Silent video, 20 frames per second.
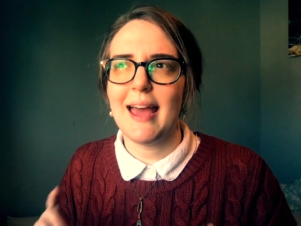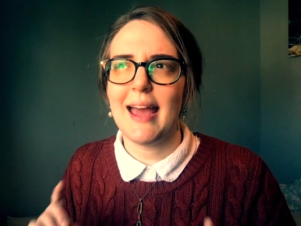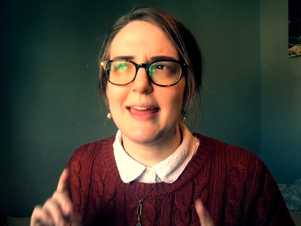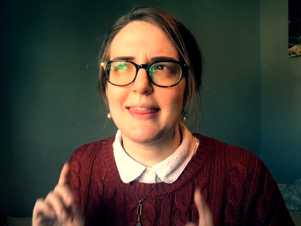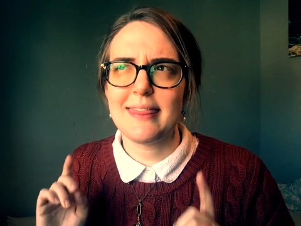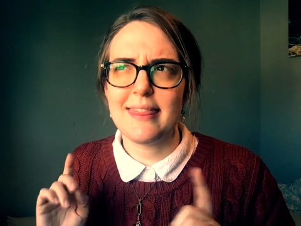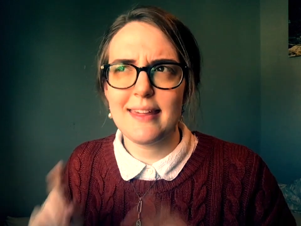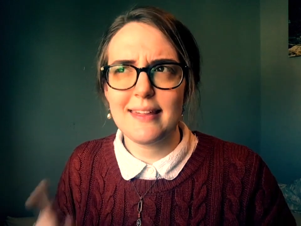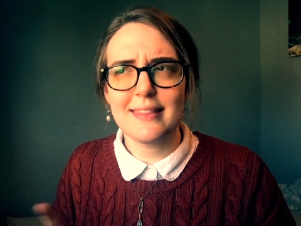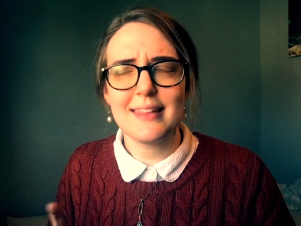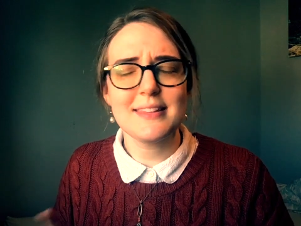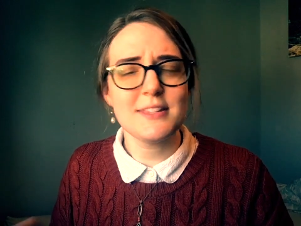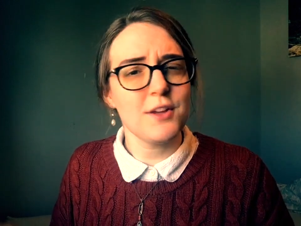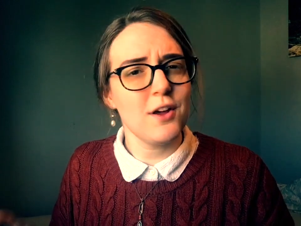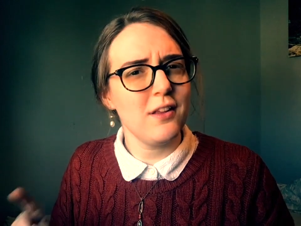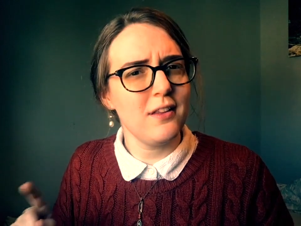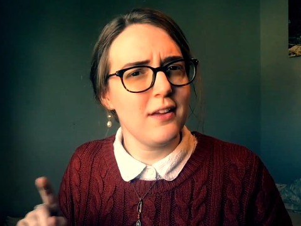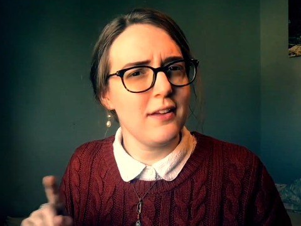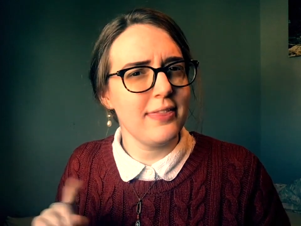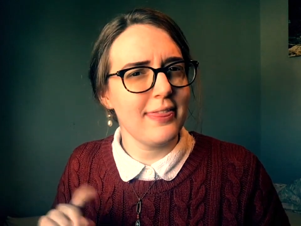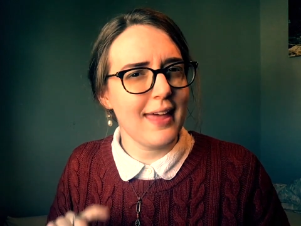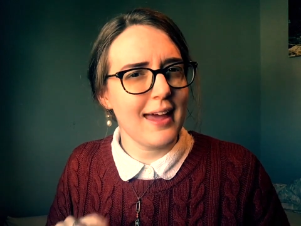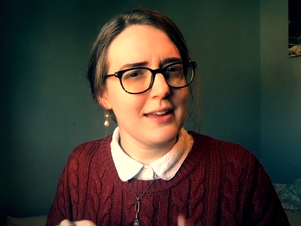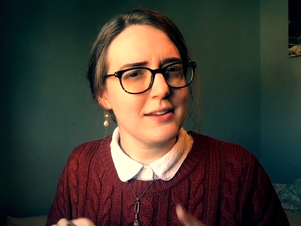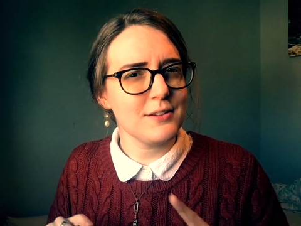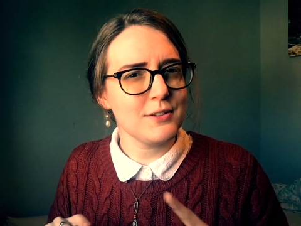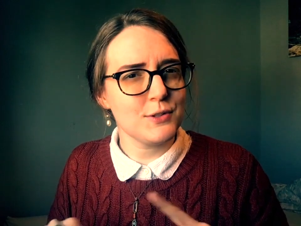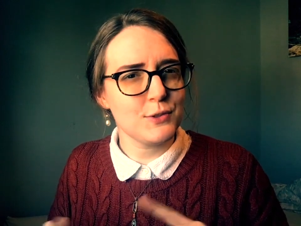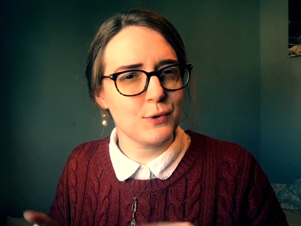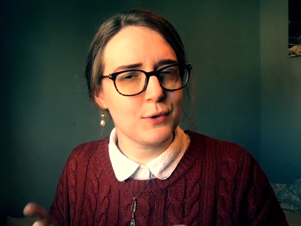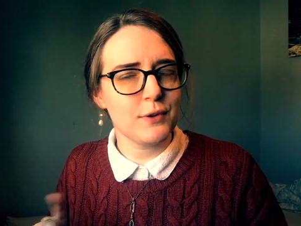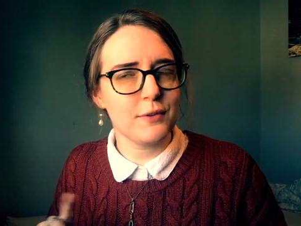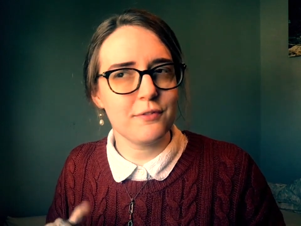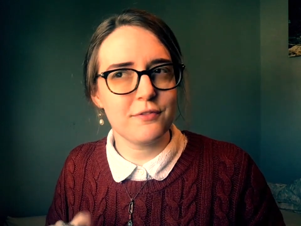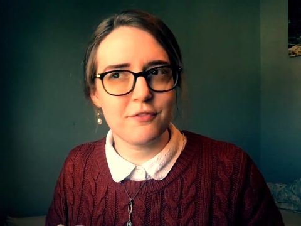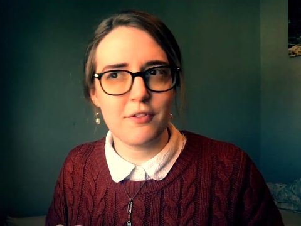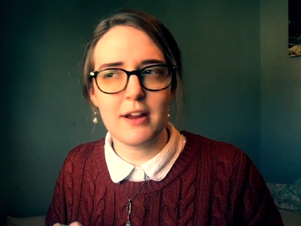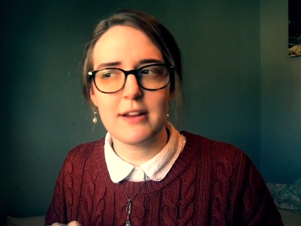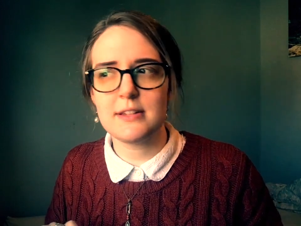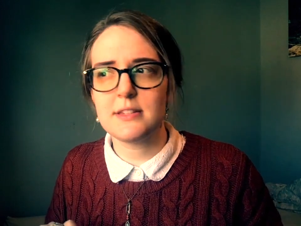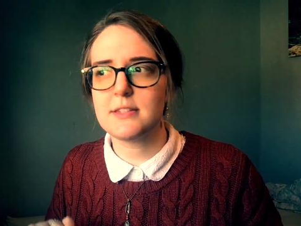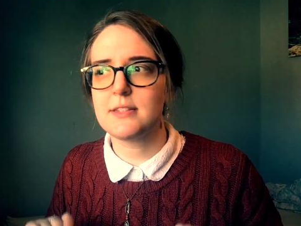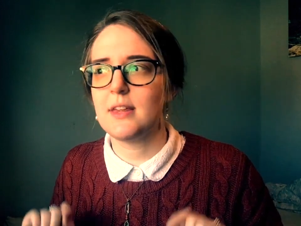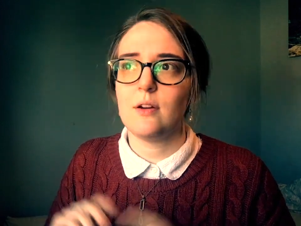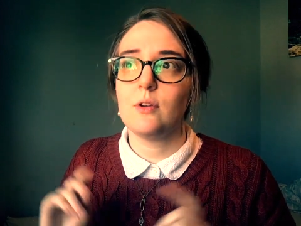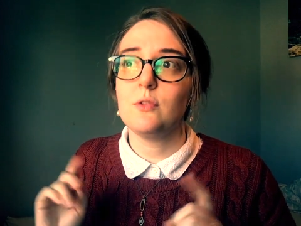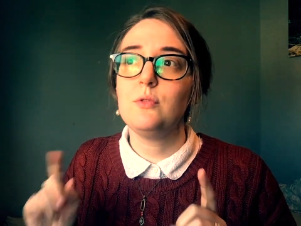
I think that's all on that sort of front.